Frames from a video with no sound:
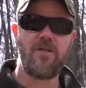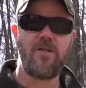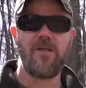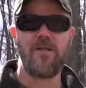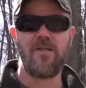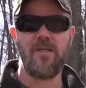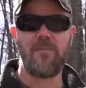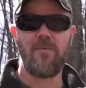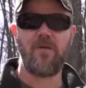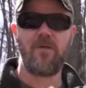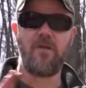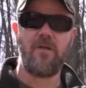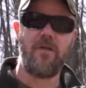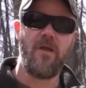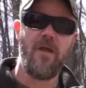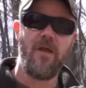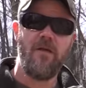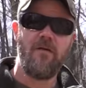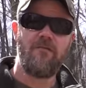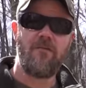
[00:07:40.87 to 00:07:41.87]
you can
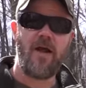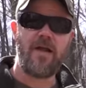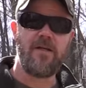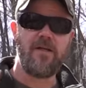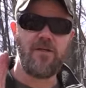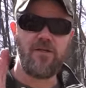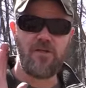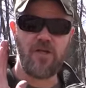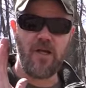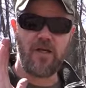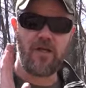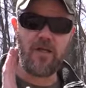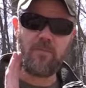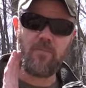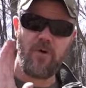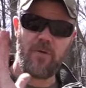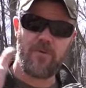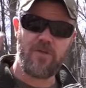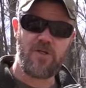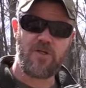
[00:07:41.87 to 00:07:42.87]
typically find it ejecting
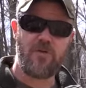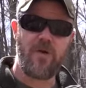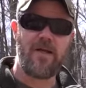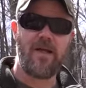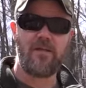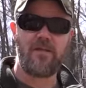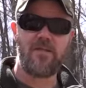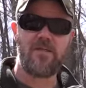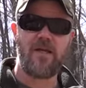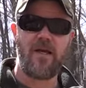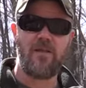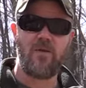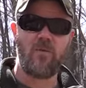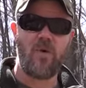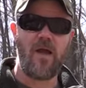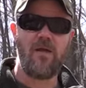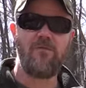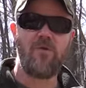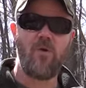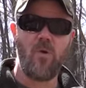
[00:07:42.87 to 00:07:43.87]
pretty much straight out the side of the
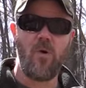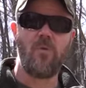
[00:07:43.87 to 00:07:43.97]
rifle,